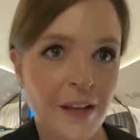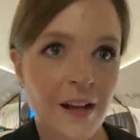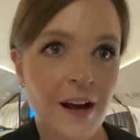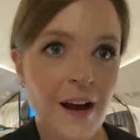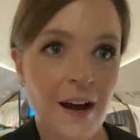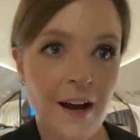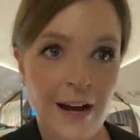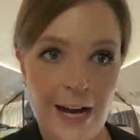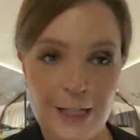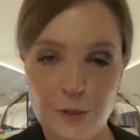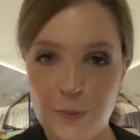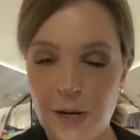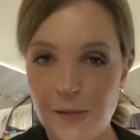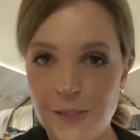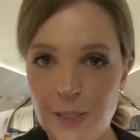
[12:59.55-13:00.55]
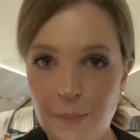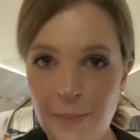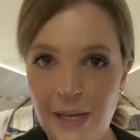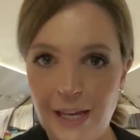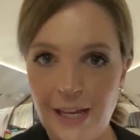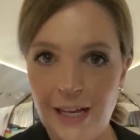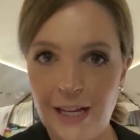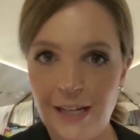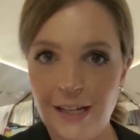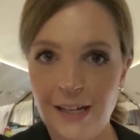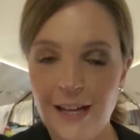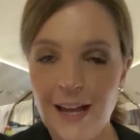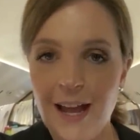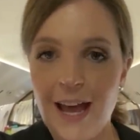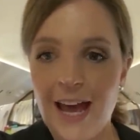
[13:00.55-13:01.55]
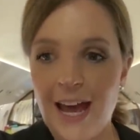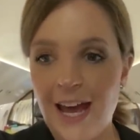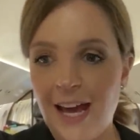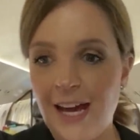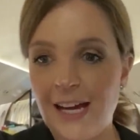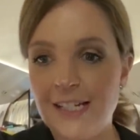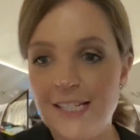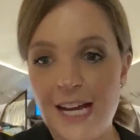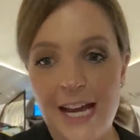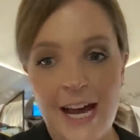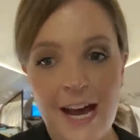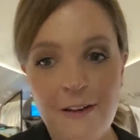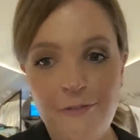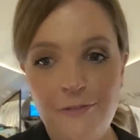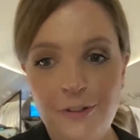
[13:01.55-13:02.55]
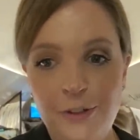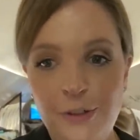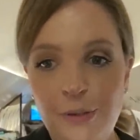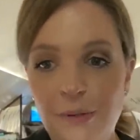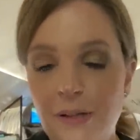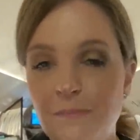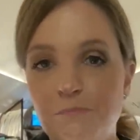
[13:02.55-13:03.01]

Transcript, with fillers: uh, hash browns and bacon. And I have fruit.